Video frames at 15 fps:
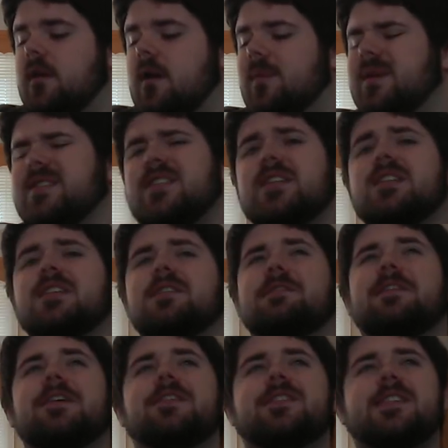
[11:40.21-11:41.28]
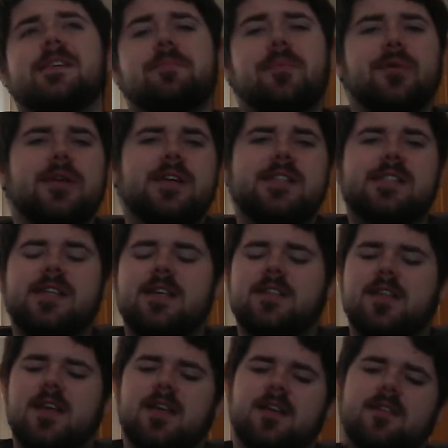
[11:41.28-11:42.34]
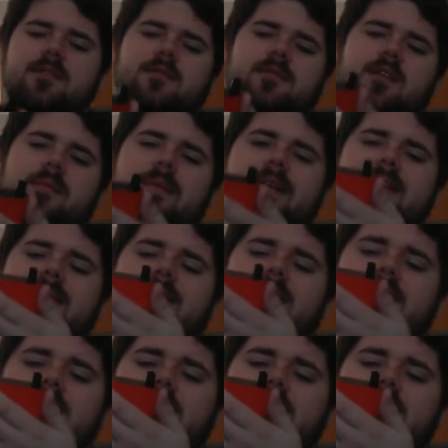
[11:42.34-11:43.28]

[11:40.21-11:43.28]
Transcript: I mean, it's just a real simple, easy thing. I mean,